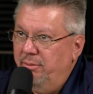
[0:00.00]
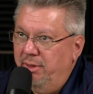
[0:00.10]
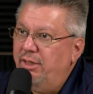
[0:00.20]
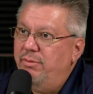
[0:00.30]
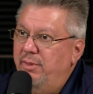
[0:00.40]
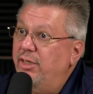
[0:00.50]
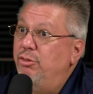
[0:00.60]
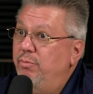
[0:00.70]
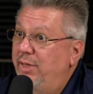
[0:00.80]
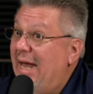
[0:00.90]

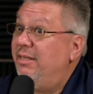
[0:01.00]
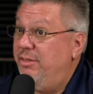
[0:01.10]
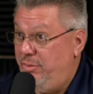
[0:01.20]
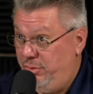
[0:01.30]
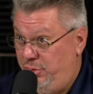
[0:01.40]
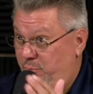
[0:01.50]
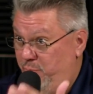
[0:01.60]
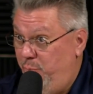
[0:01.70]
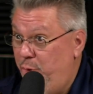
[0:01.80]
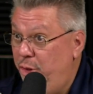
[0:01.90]
That's
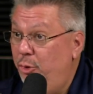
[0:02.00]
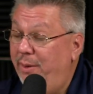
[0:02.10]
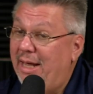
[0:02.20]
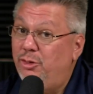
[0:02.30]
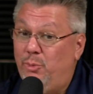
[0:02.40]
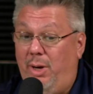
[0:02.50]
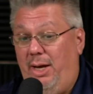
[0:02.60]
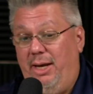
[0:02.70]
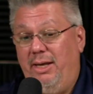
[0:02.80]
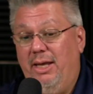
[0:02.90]
you, and that's
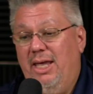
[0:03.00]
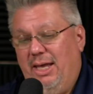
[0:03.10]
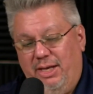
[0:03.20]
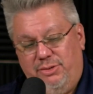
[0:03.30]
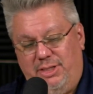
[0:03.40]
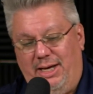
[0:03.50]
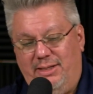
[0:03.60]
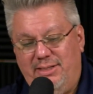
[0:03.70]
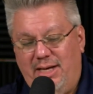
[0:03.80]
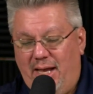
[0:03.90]
why, a slight
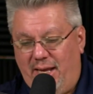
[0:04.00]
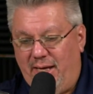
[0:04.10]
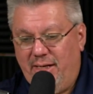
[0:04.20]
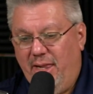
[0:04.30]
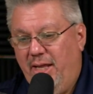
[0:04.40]
aside,